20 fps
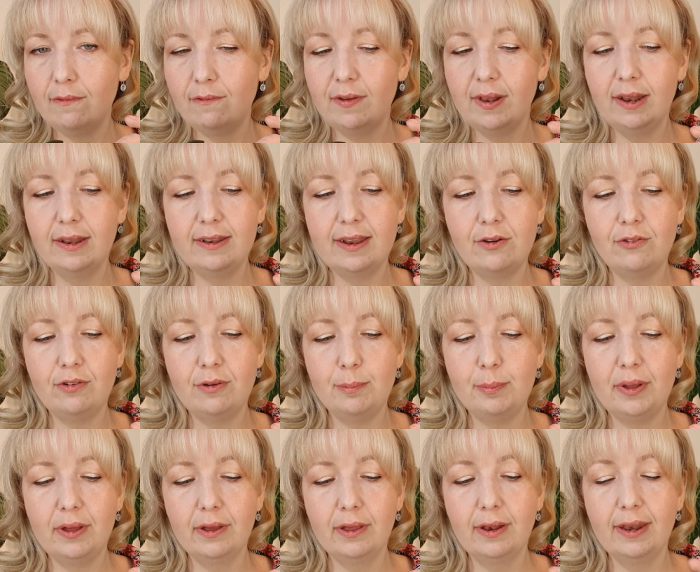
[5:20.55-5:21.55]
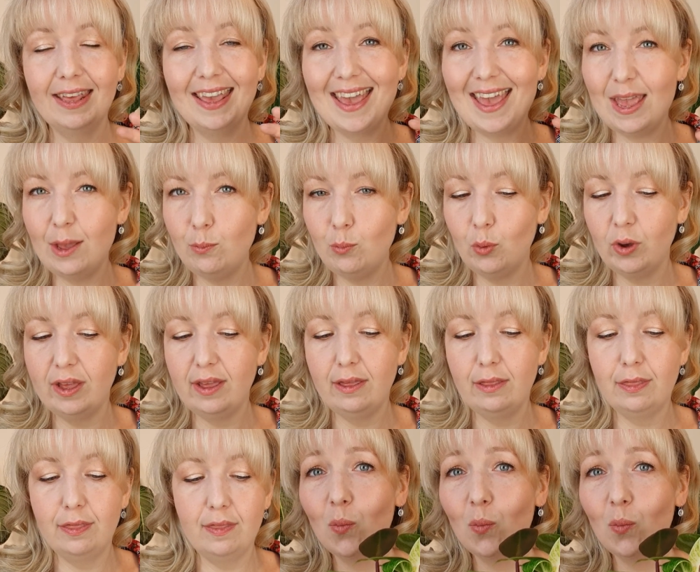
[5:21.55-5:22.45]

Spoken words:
Philodendron Birkin came with.